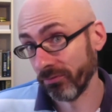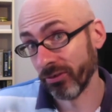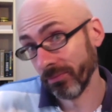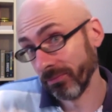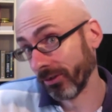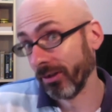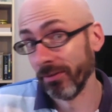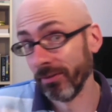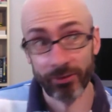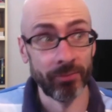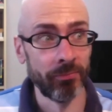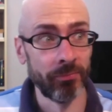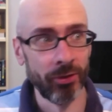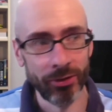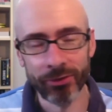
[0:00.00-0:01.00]
sometimes
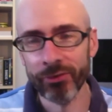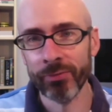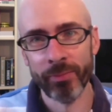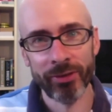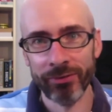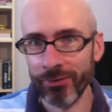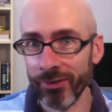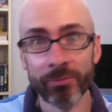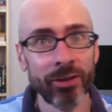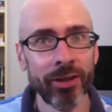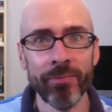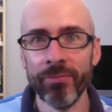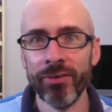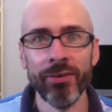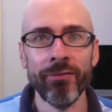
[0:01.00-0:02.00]
at malls, but
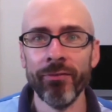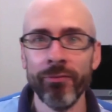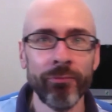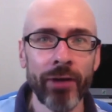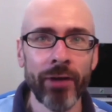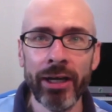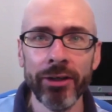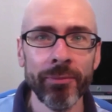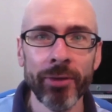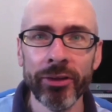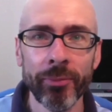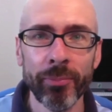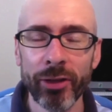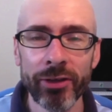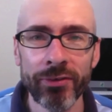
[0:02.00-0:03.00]
sometimes at random
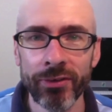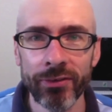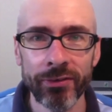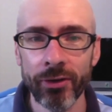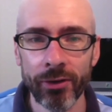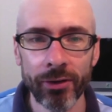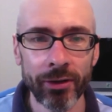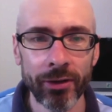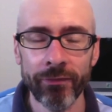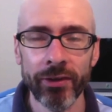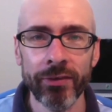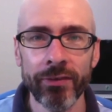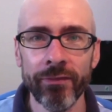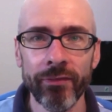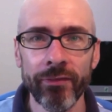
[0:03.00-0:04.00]
other places, garlic
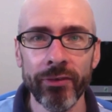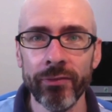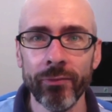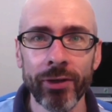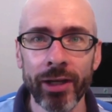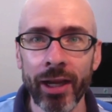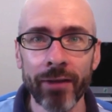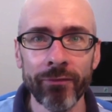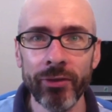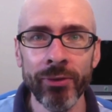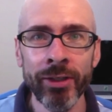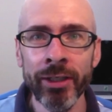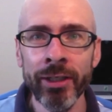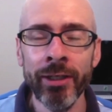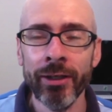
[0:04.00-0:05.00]
festivals and what have
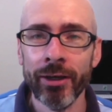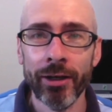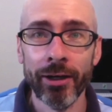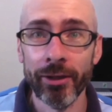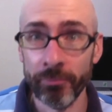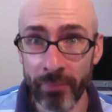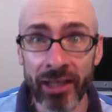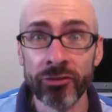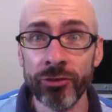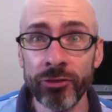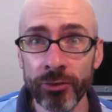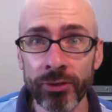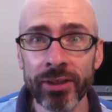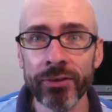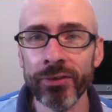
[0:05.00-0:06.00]
you. Mass
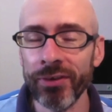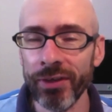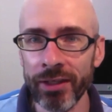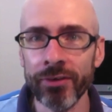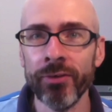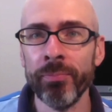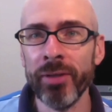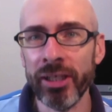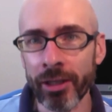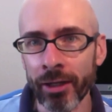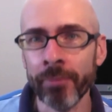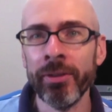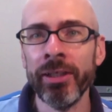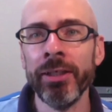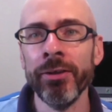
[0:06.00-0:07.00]
shootings is
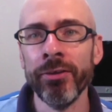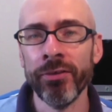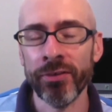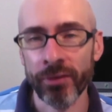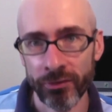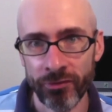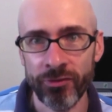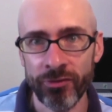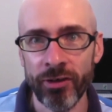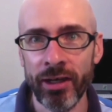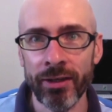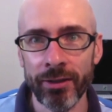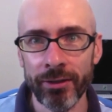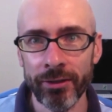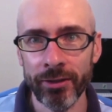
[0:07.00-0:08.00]
becoming such
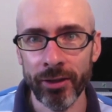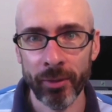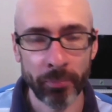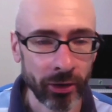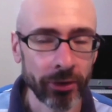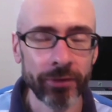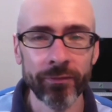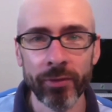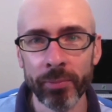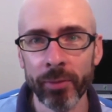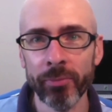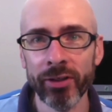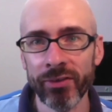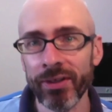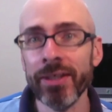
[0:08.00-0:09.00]
a part of the
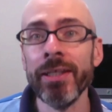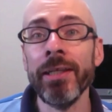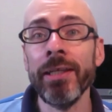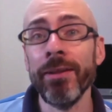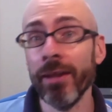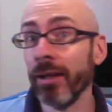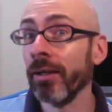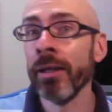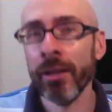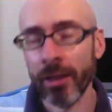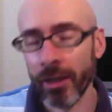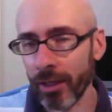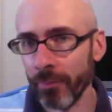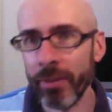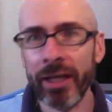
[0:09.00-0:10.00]
public psyche that
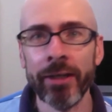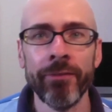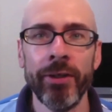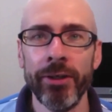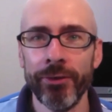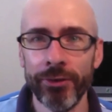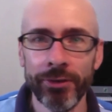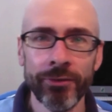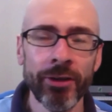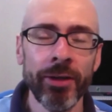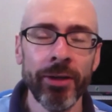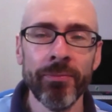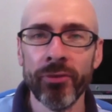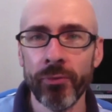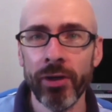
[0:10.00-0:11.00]
a backfire in
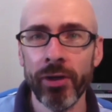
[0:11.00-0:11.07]
Times